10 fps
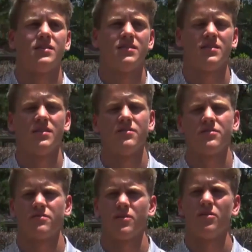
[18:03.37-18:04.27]
and
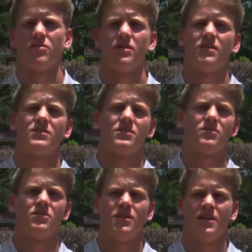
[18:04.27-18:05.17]
stuff going around,
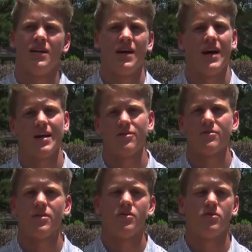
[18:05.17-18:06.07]
so I
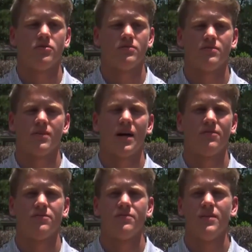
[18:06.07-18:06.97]
don't know.
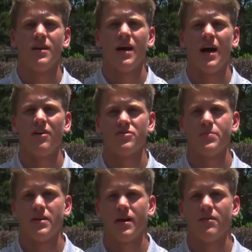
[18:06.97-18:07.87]

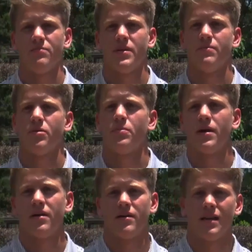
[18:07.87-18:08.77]
I've been
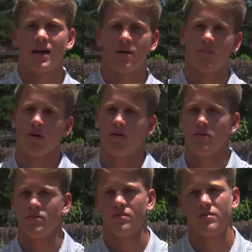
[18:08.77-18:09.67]
preparing like I'm
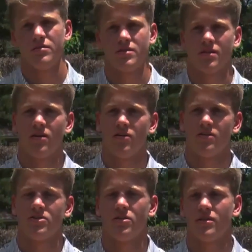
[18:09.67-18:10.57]
going to go
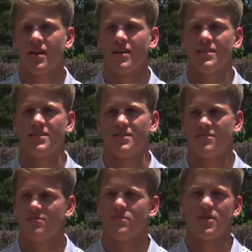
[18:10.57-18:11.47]
on a showcase,
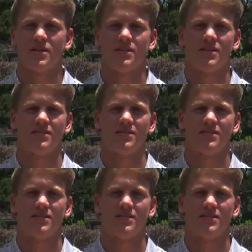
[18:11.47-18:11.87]
but